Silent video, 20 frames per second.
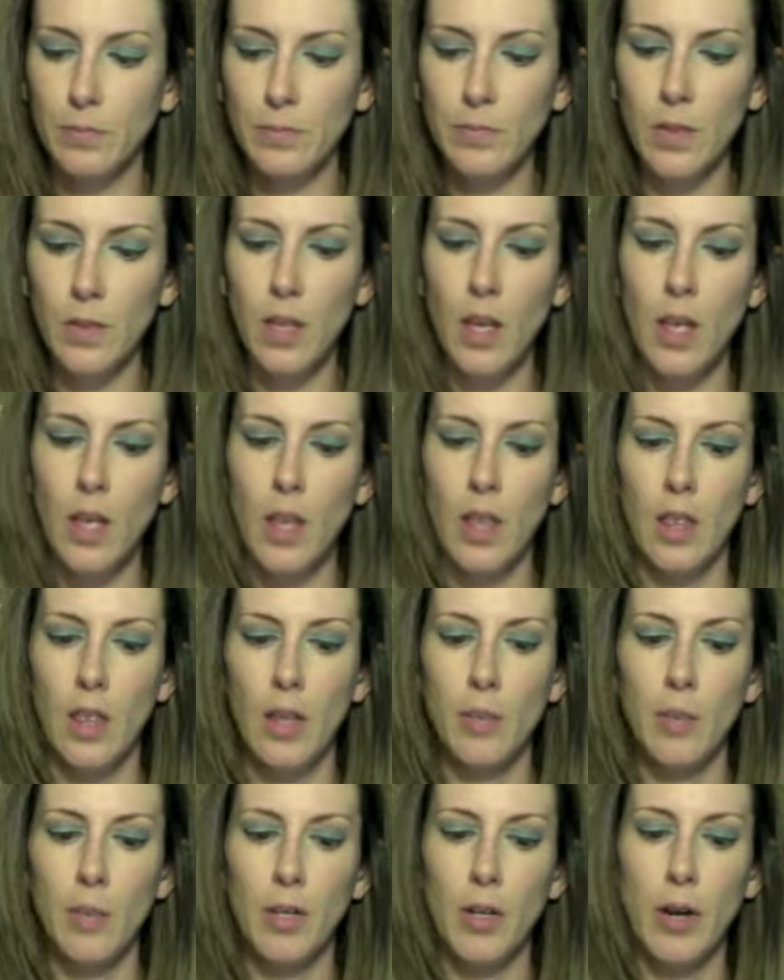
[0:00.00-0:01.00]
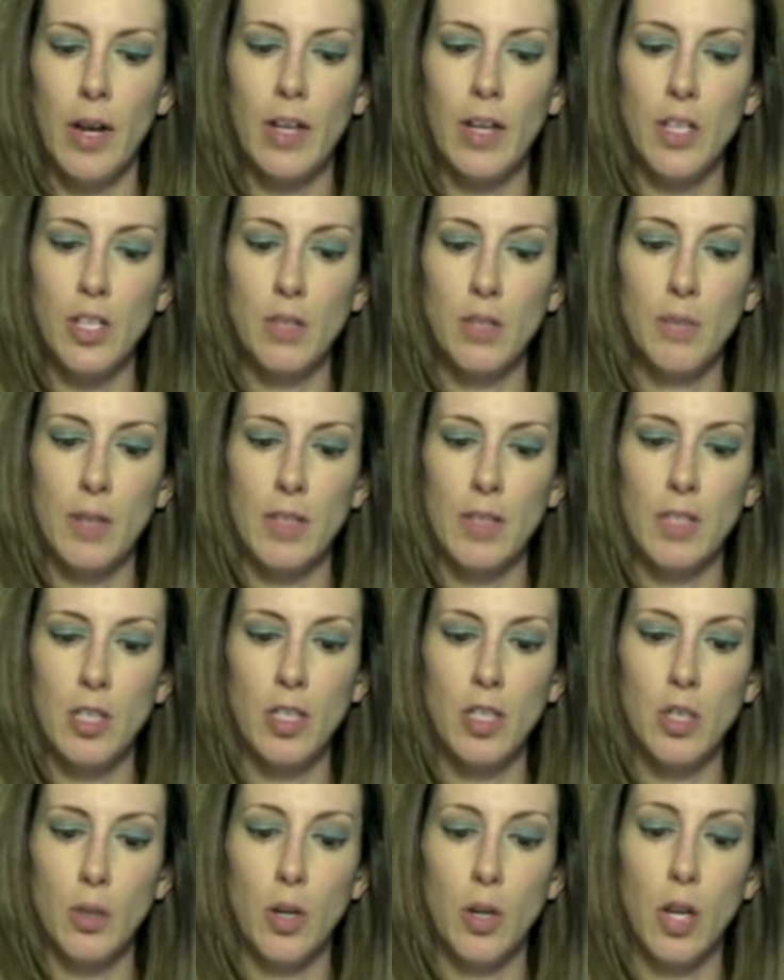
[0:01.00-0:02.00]
Then I'm going to go ahead and just mix the
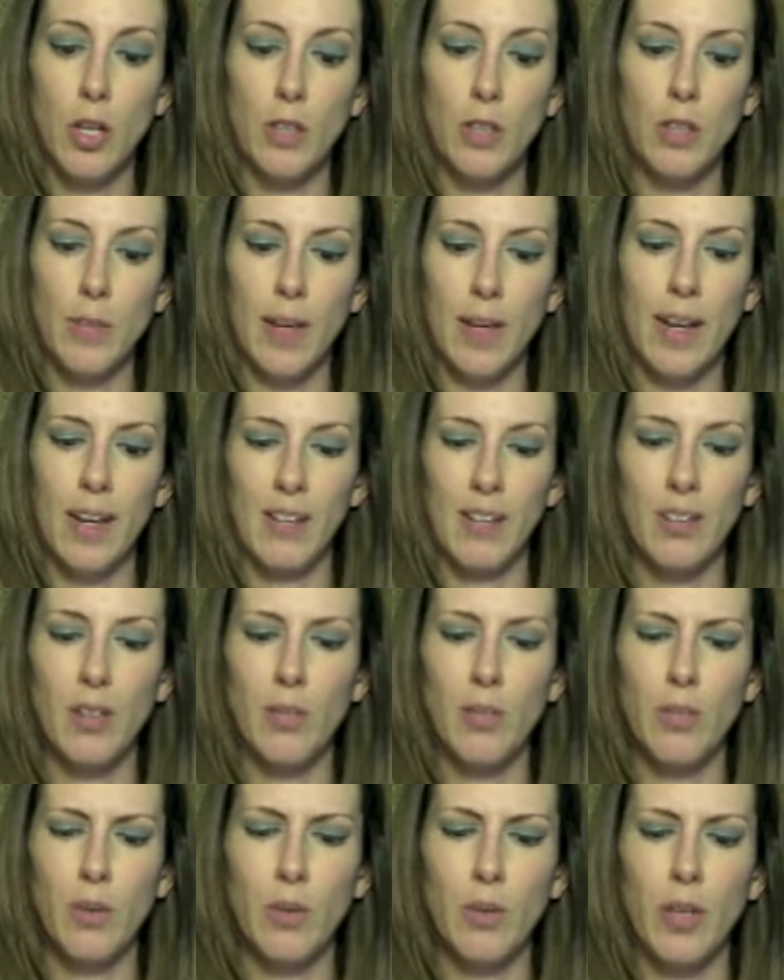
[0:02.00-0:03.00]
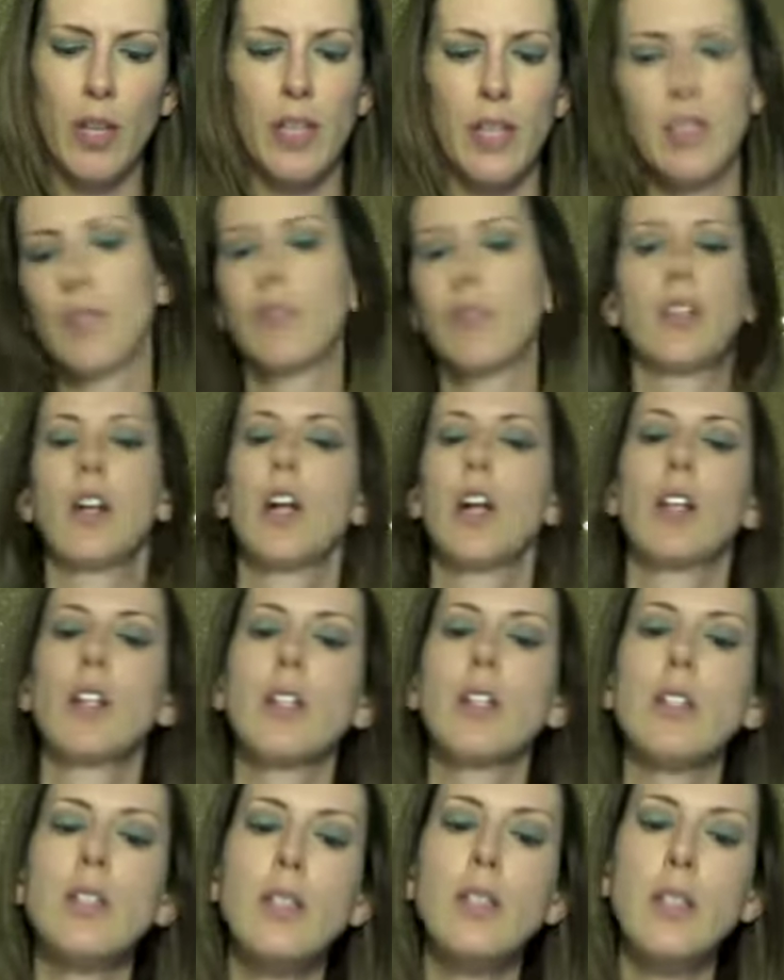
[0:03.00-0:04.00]
two colors on my hand because they're both kind of different
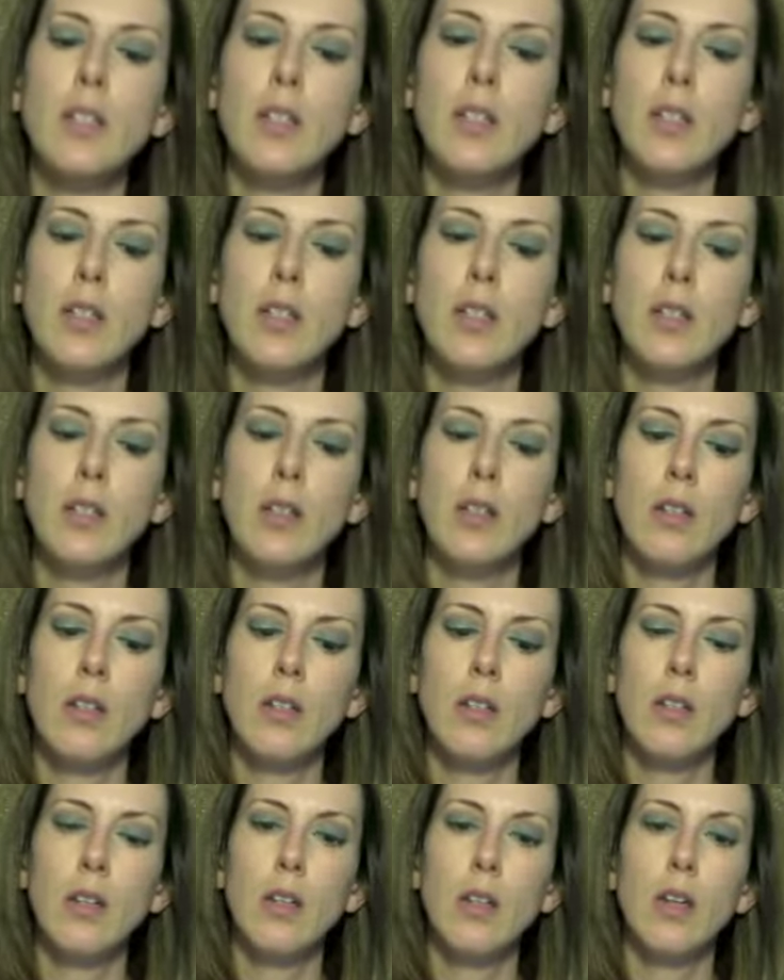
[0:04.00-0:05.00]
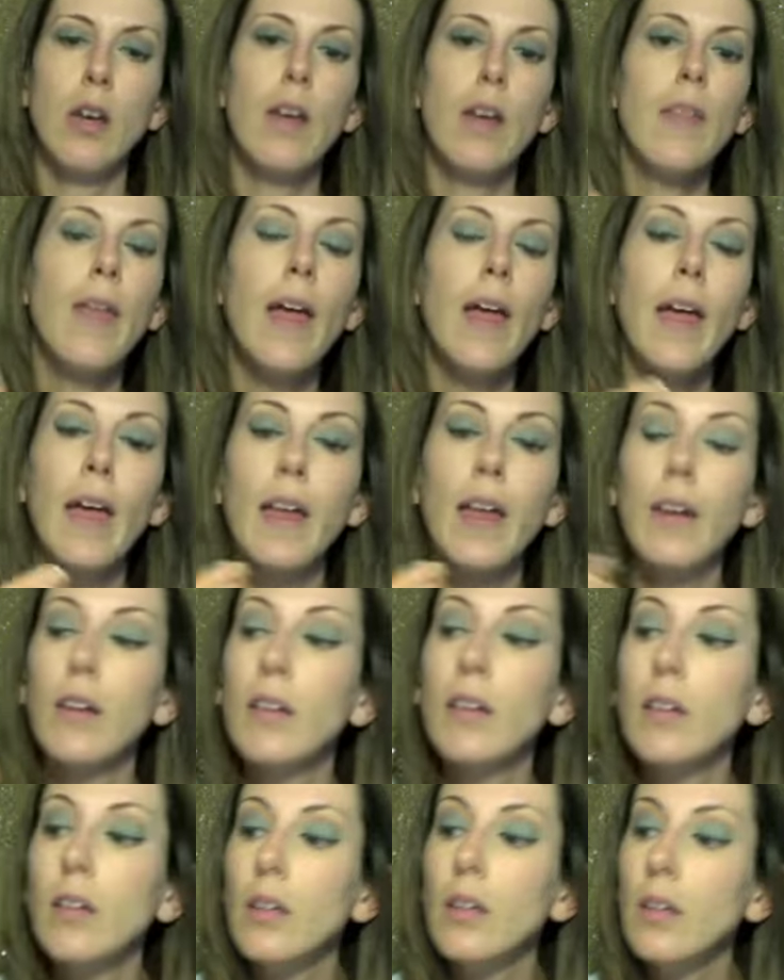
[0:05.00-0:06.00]
colors. And then
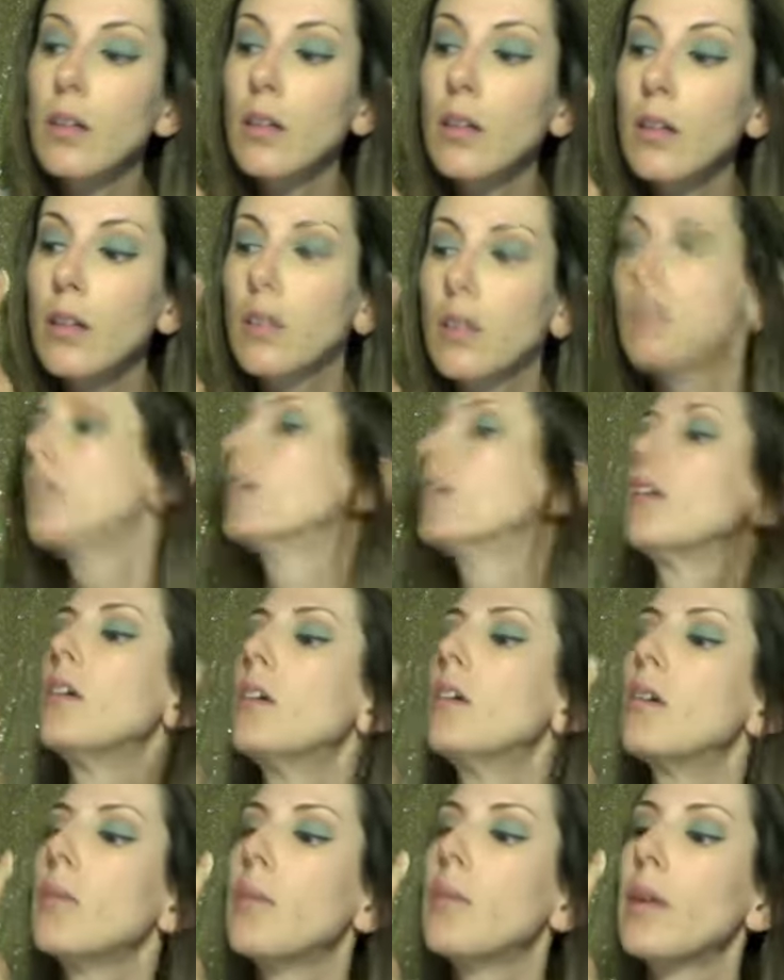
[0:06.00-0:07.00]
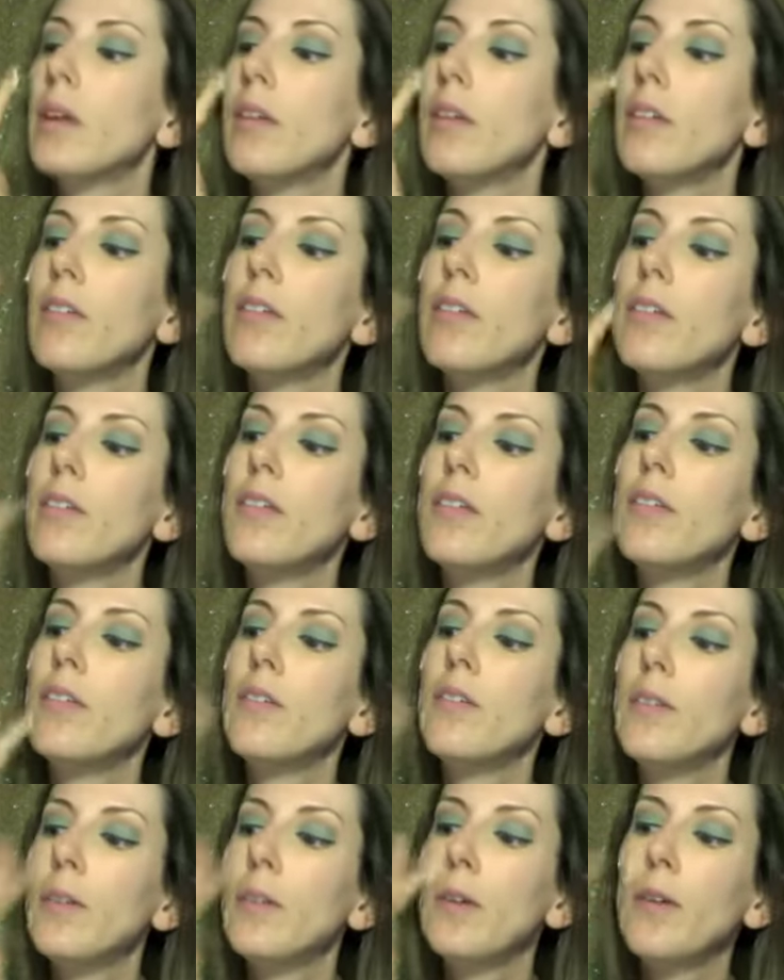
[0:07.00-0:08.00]
I'm going
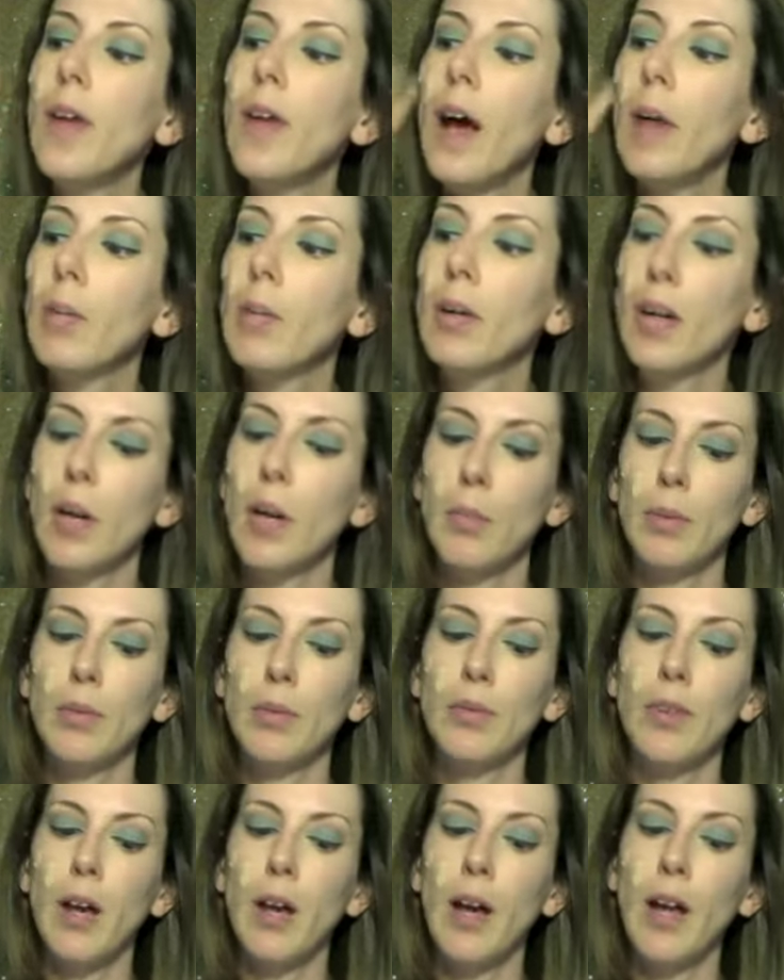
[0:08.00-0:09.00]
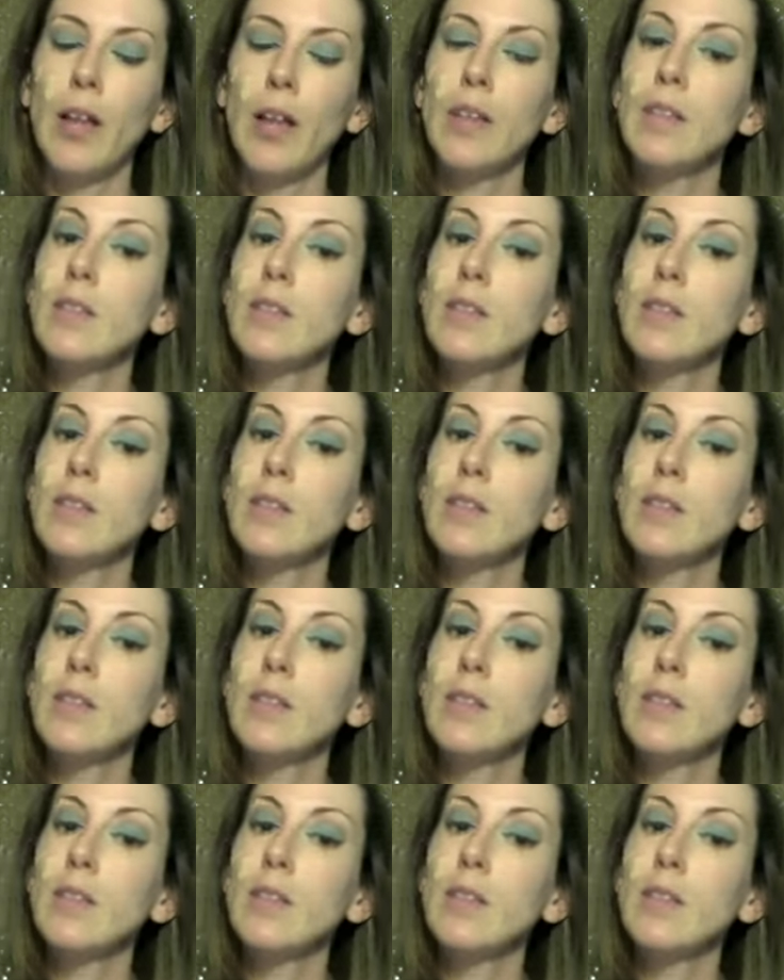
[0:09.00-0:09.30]
to dab a couple dots